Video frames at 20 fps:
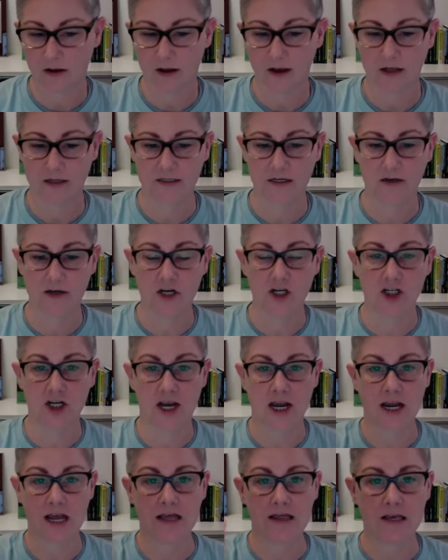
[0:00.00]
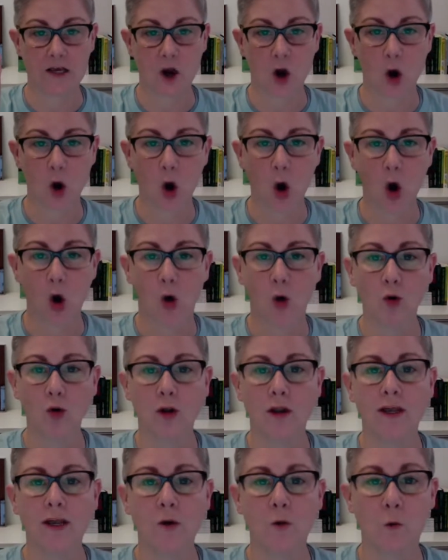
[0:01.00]
I'll tell you, Jay, the
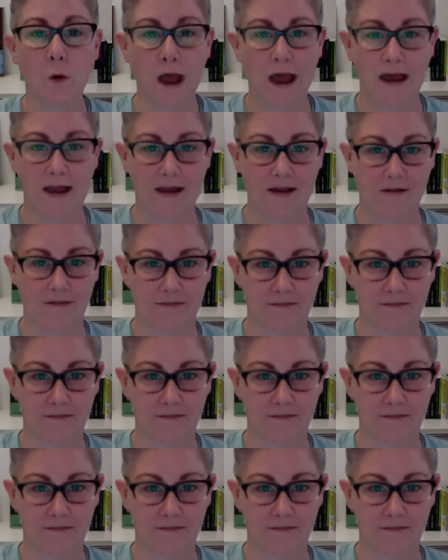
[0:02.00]
only way